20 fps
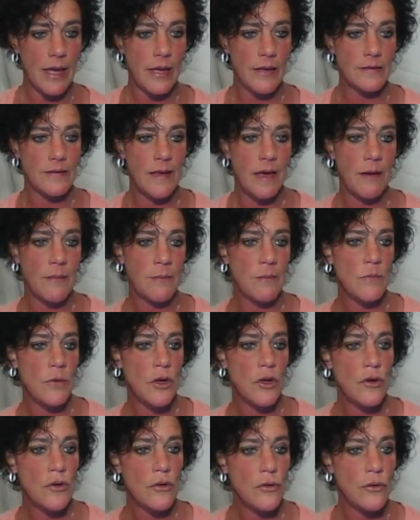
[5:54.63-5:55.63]
as I
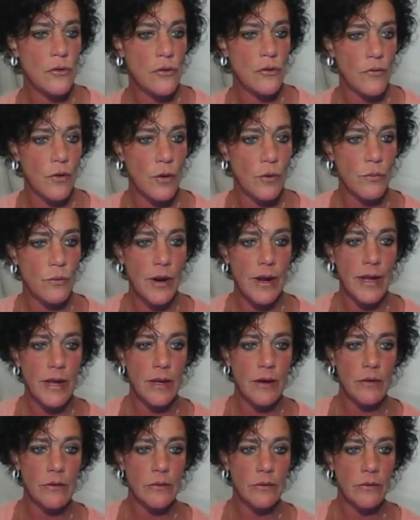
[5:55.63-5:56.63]
move
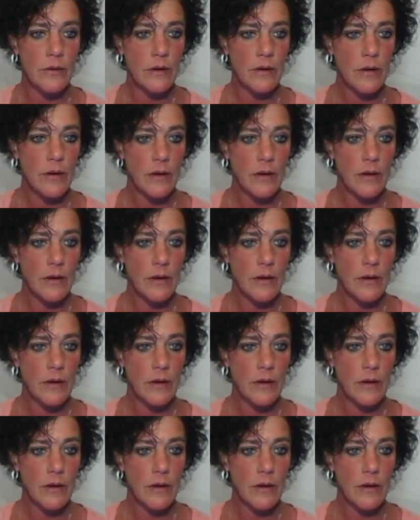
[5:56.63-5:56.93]
around,